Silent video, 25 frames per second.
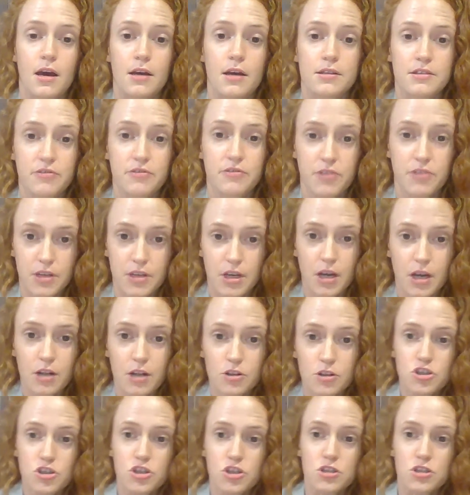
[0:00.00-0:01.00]
different
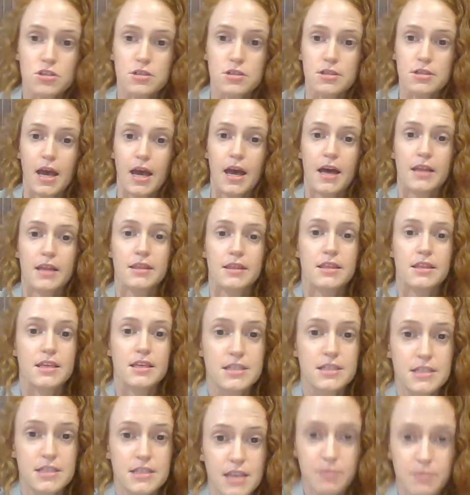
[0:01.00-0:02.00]
cultures, and
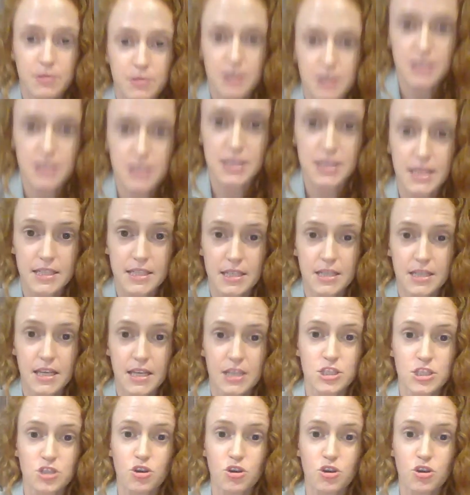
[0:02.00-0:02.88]
this time this lesson is